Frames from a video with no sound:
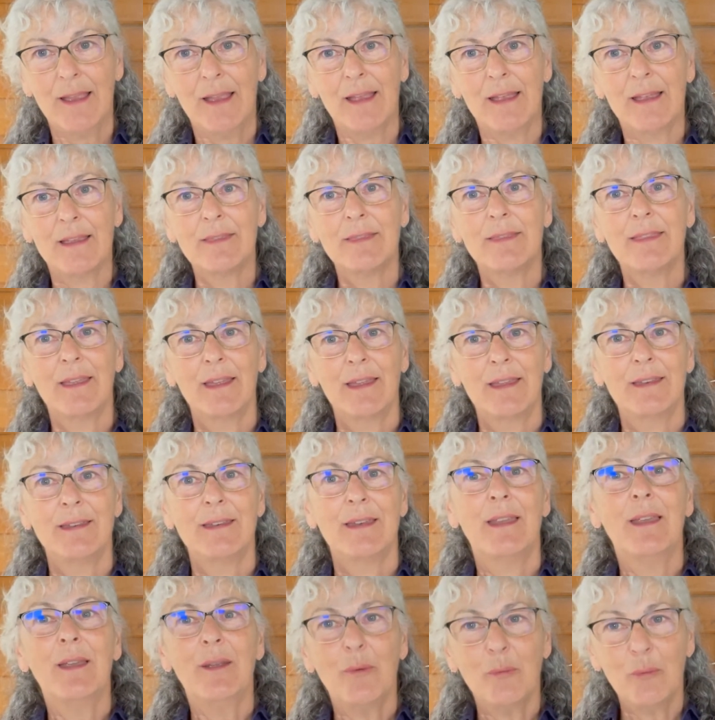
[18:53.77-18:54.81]
And
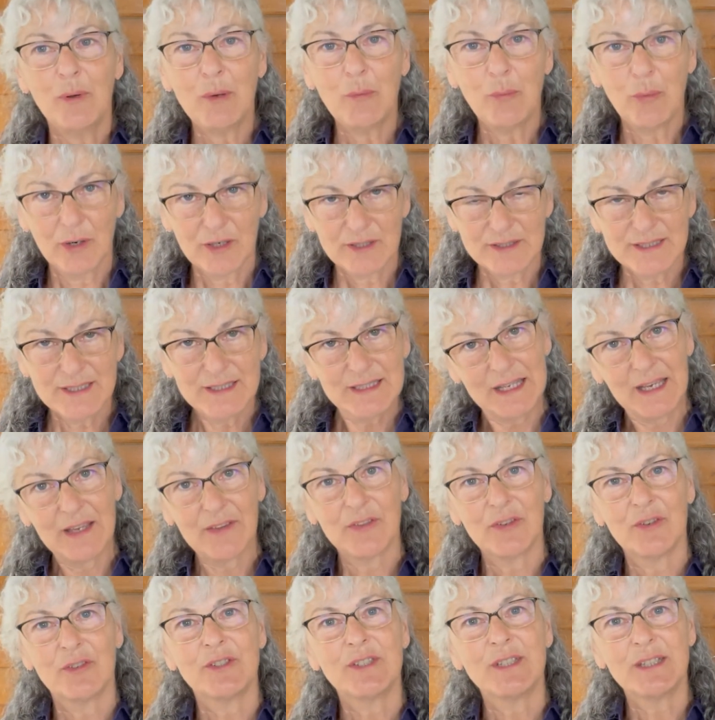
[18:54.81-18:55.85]
then we work
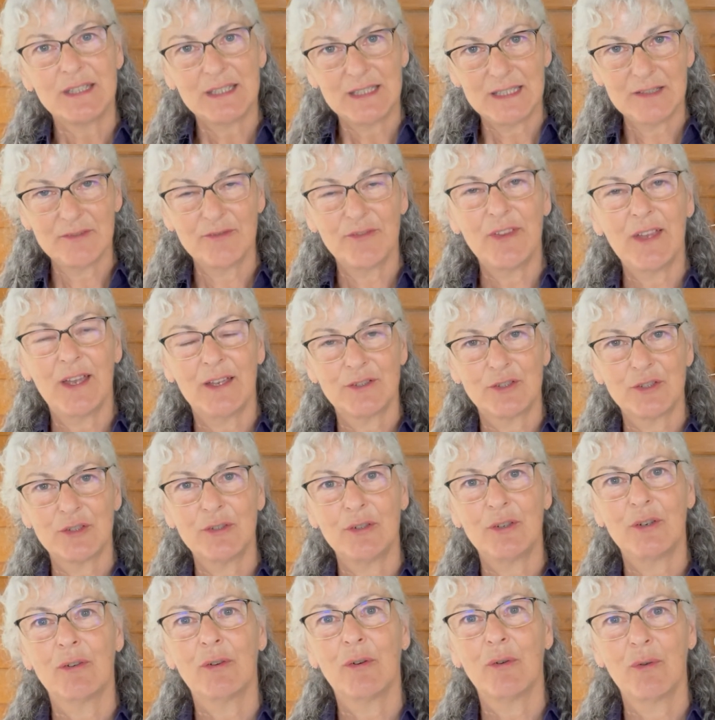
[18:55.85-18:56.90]
together to give that to
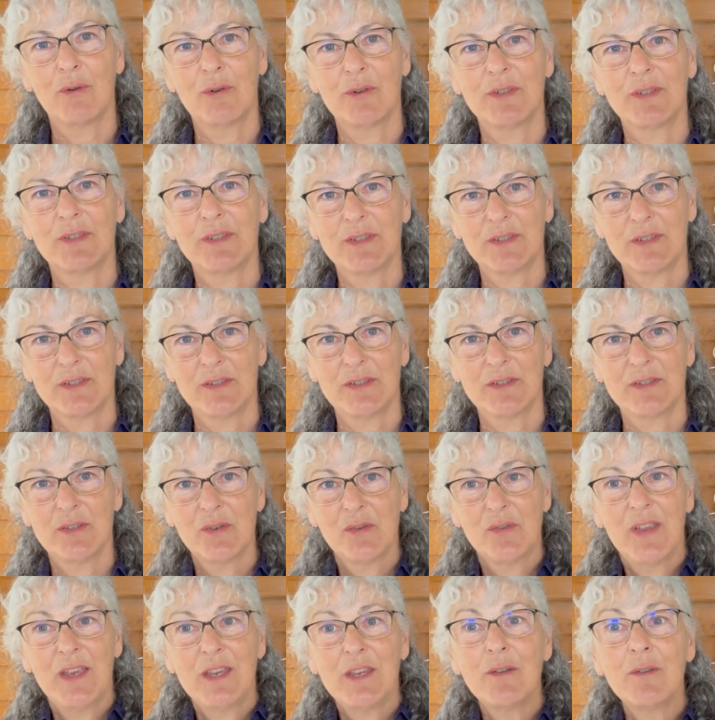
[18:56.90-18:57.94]
your horse
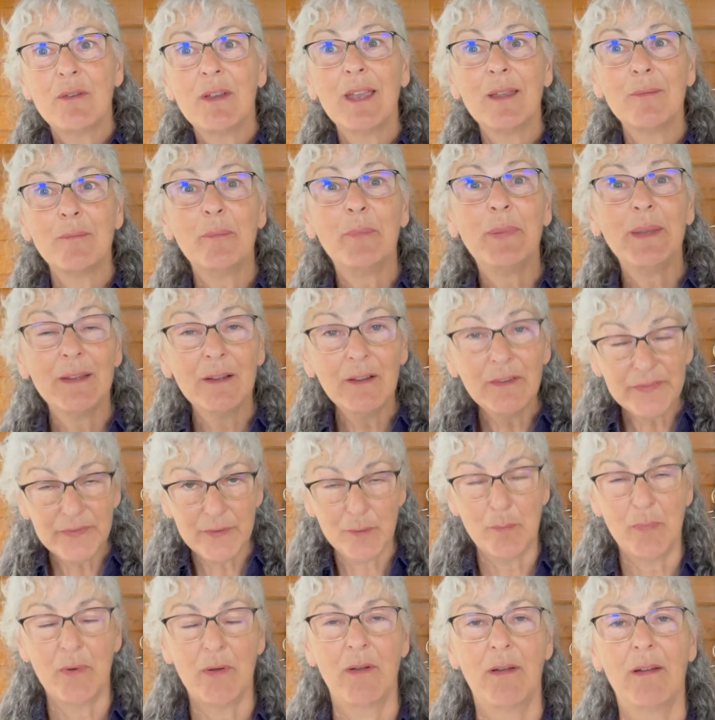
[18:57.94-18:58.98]
so that you can build the
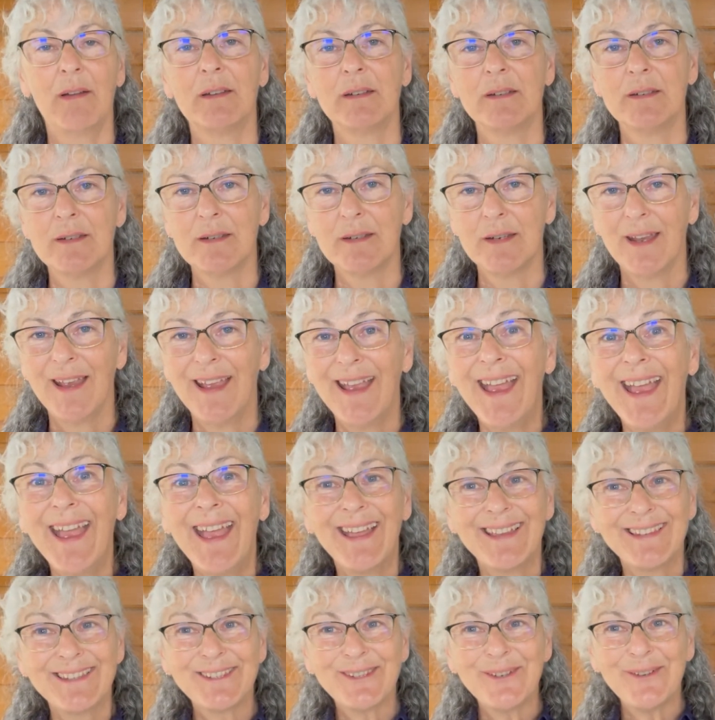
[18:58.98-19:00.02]
bond
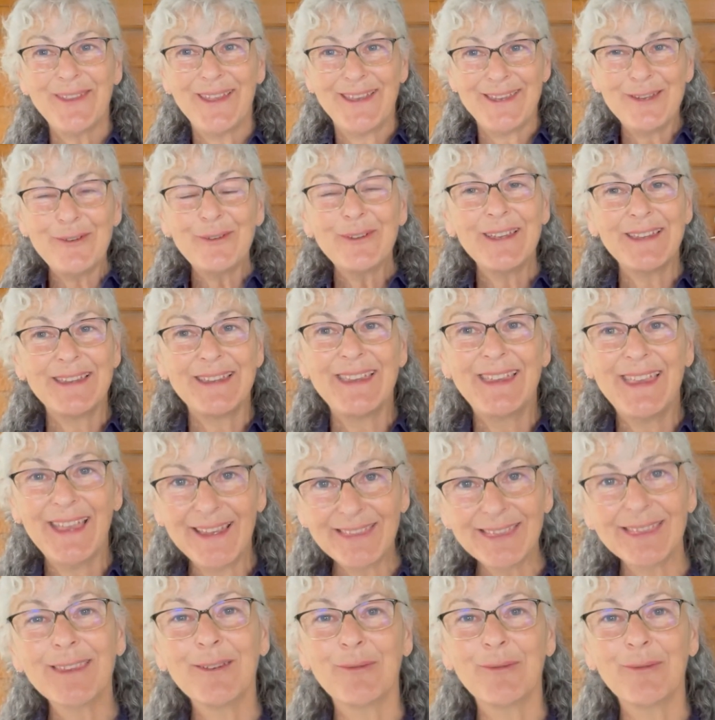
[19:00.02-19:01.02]
and so that you can get the